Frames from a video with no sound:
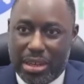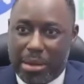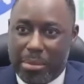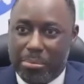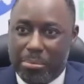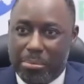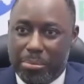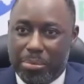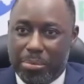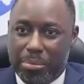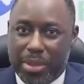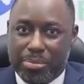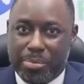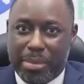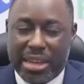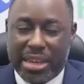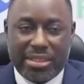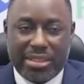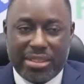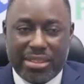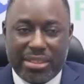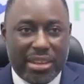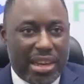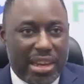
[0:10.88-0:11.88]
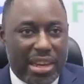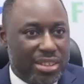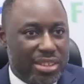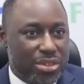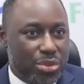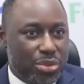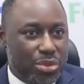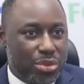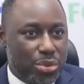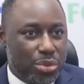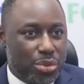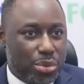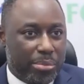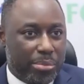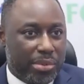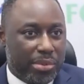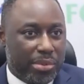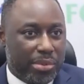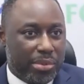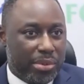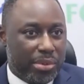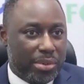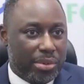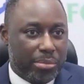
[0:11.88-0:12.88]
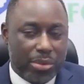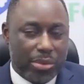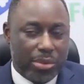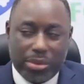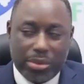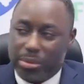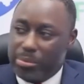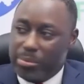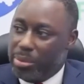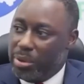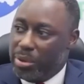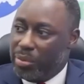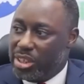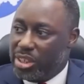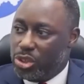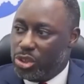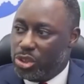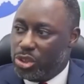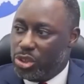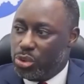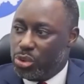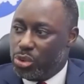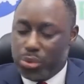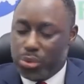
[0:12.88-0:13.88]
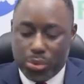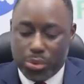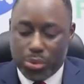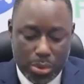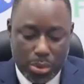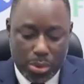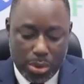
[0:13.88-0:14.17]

It's my delight to and privilege to